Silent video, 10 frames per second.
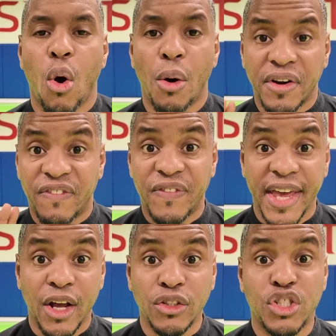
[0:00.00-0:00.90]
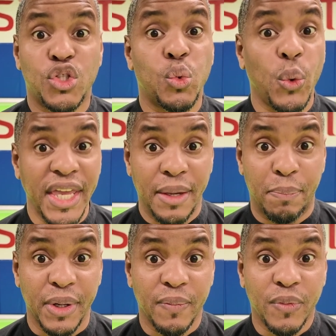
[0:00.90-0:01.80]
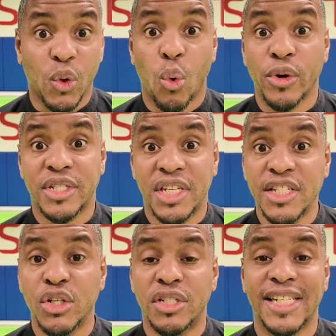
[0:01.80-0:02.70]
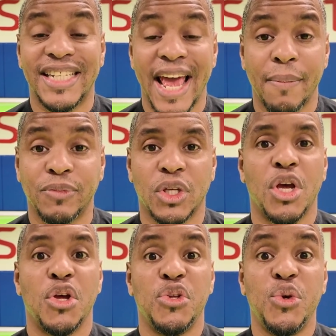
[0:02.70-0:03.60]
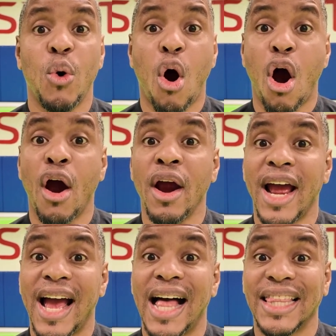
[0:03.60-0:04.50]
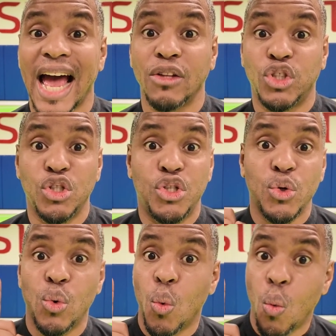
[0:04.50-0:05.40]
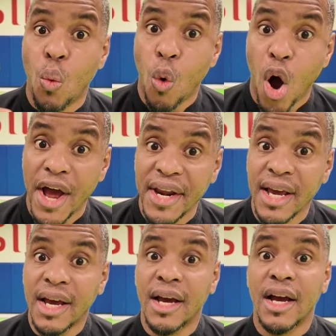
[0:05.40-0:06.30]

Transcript: On a failed sweep or scissors attempt, you are allowed to do 1